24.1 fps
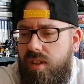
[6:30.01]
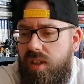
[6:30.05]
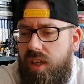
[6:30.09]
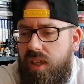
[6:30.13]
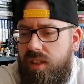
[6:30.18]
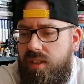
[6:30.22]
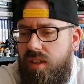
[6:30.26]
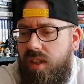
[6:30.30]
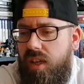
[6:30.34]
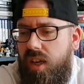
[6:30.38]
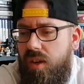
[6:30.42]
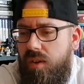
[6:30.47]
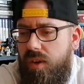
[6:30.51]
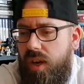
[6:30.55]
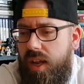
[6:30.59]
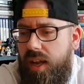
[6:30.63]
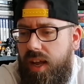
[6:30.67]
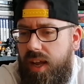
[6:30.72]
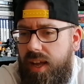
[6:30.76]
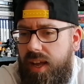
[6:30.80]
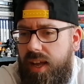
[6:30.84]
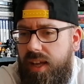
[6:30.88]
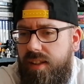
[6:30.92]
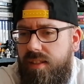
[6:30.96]
I don't know,
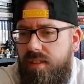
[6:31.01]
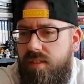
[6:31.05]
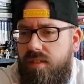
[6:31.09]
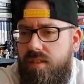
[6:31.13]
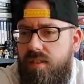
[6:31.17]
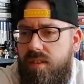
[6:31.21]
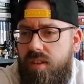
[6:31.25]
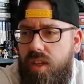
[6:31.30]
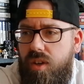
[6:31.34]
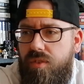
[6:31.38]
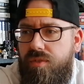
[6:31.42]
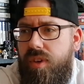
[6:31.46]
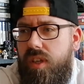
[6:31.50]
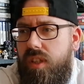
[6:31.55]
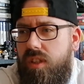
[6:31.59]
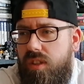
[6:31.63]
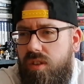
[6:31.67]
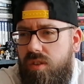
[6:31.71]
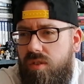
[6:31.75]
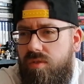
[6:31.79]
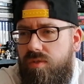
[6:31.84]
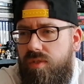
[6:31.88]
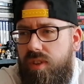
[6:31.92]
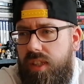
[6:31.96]
in the original